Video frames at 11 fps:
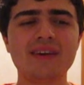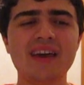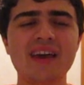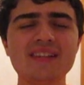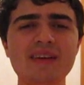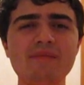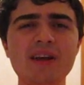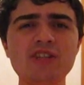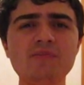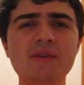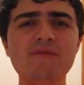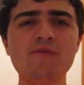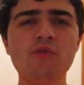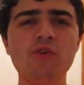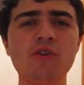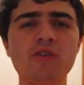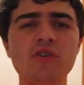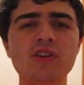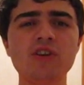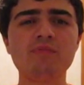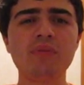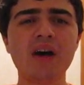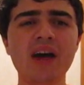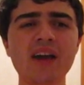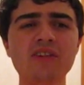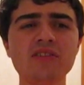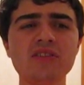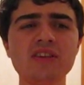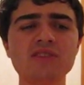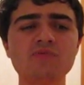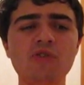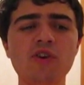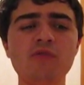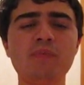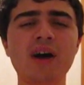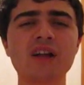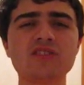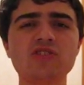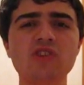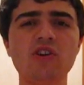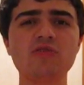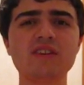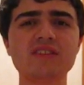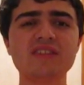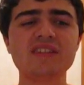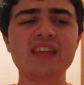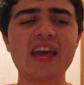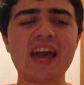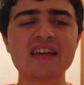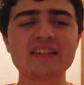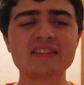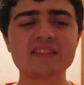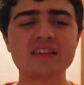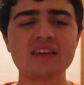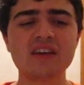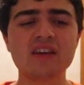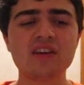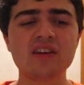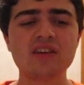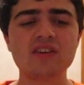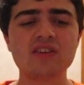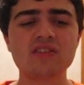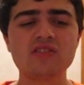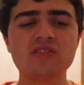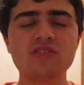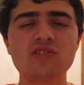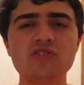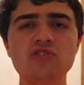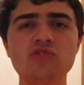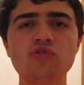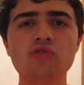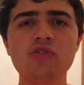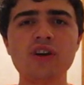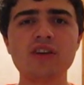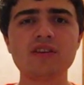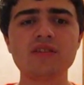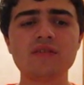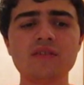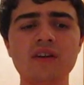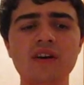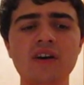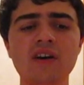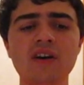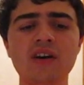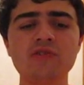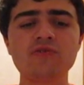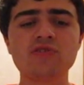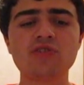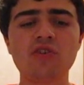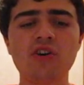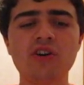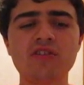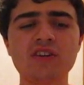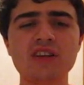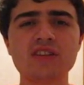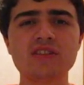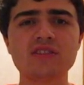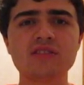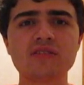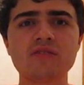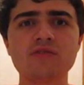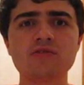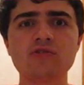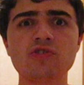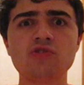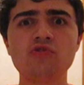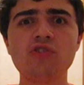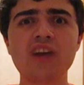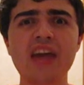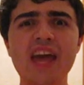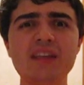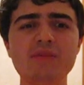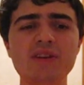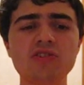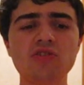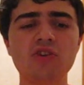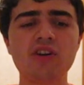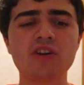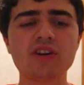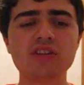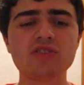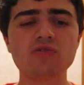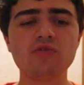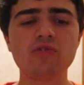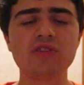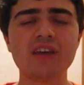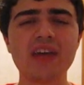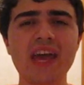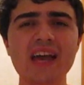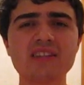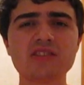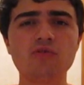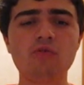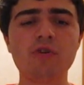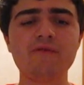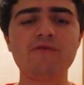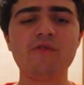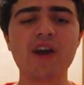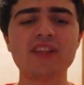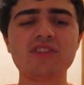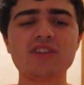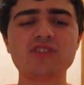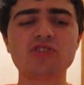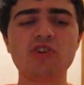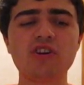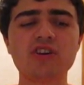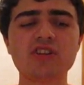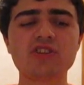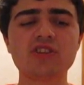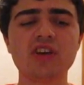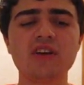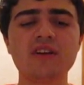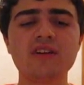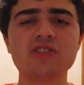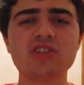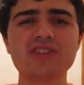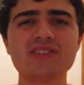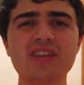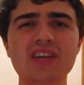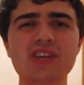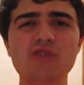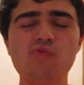As I mentioned before, you pilot these robots known as Nex to destroy other targets, destroy enemy targets, or to escort friendly targets, just like you